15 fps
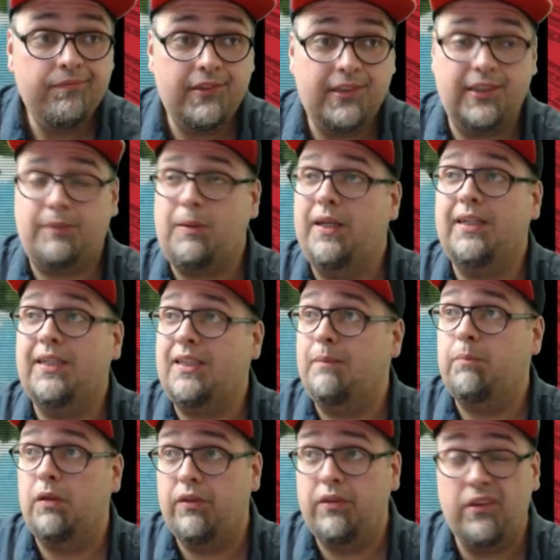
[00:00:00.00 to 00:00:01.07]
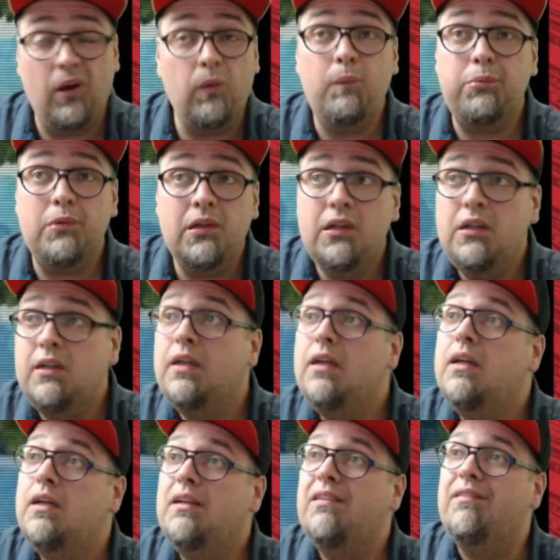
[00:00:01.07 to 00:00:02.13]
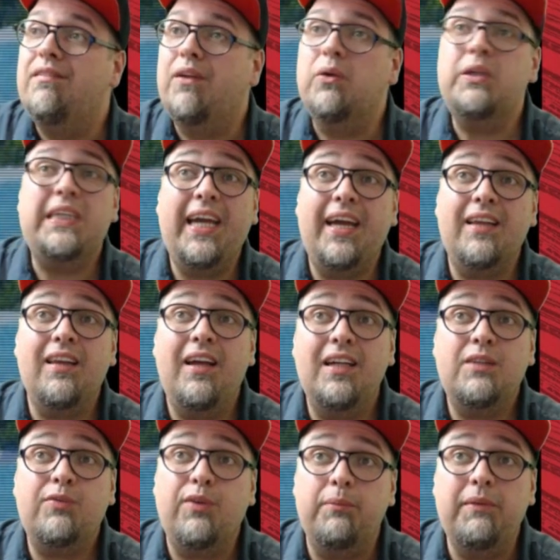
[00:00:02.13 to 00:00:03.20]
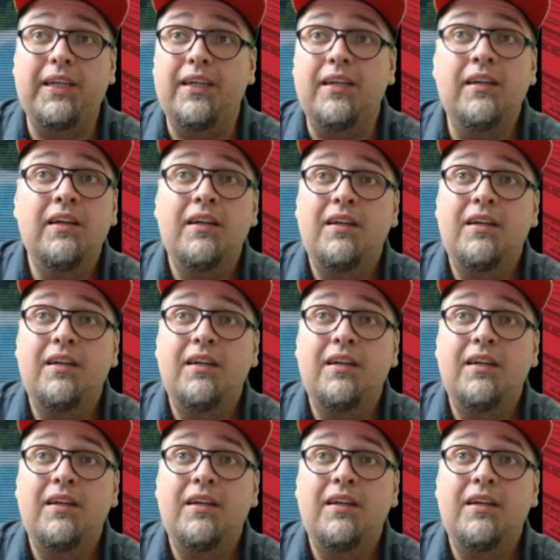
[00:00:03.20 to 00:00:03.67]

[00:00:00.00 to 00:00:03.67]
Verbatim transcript: Just plain and simple, nope. No scan lines for me.